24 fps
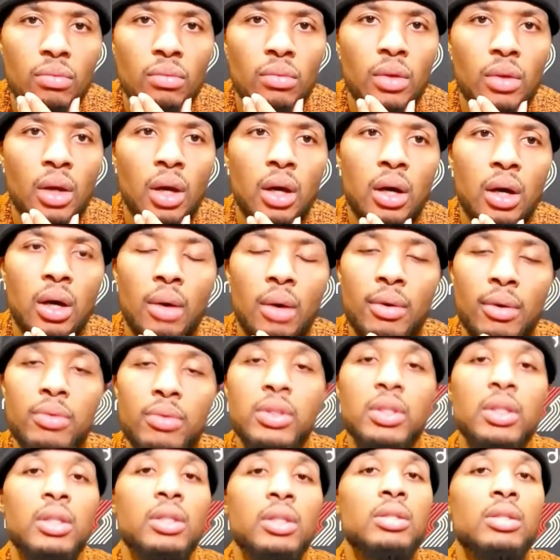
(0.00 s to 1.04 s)
It was
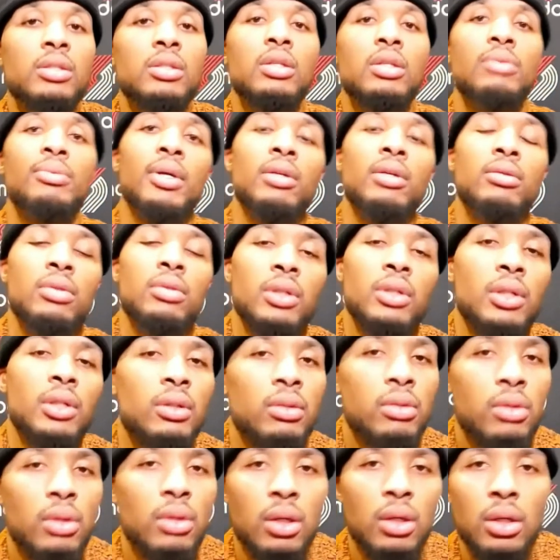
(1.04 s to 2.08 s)
good to see him out there.
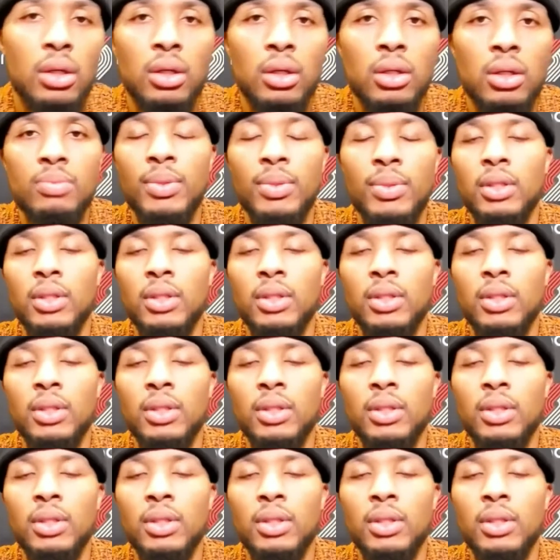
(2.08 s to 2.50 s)
He's been